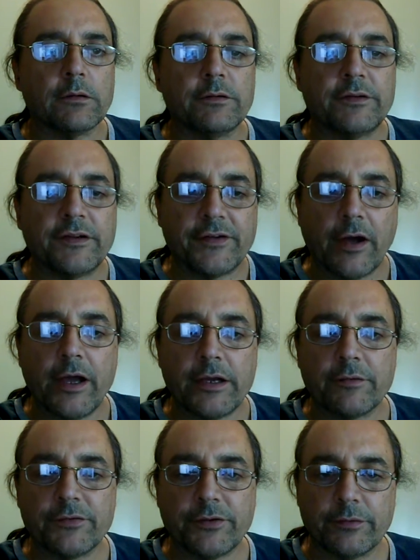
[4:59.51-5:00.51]
design
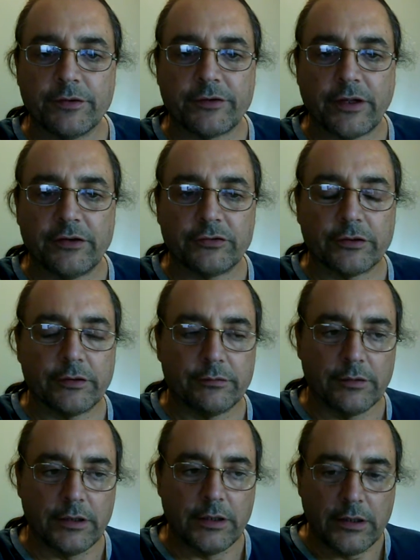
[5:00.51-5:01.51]
of civilization,
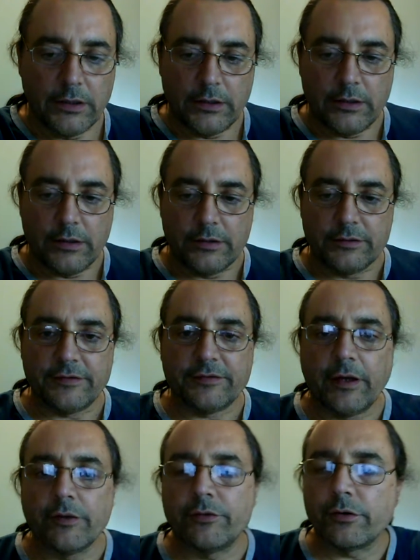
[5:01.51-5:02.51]
this
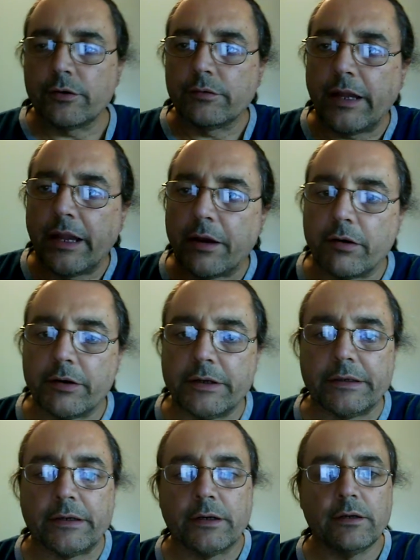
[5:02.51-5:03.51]
other
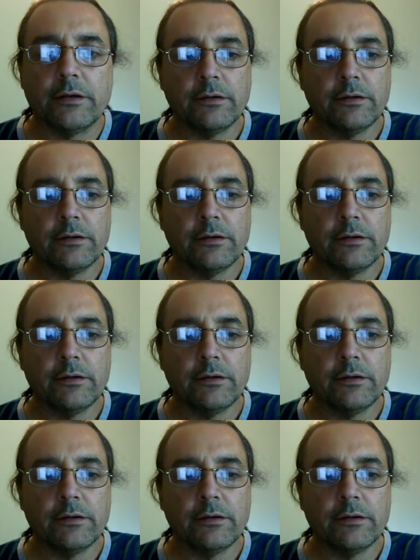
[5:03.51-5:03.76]
area